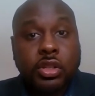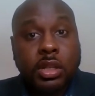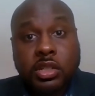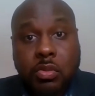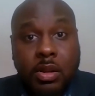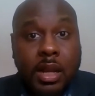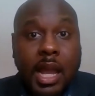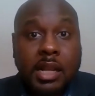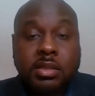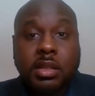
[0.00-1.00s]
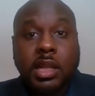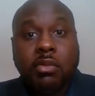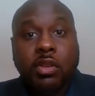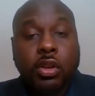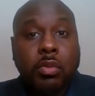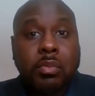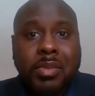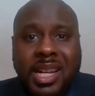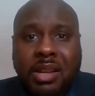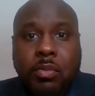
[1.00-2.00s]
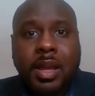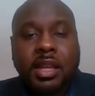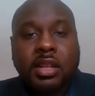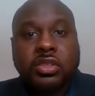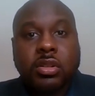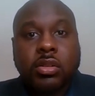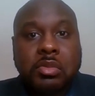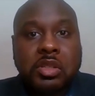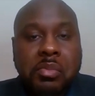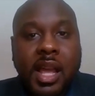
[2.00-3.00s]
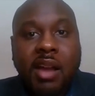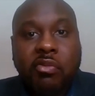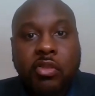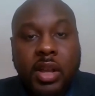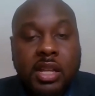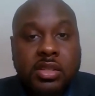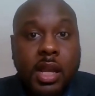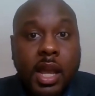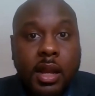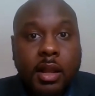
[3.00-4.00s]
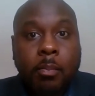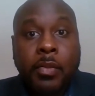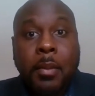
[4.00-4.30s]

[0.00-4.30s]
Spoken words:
Israelites, even though many may consider them to be Afro-Asiatic,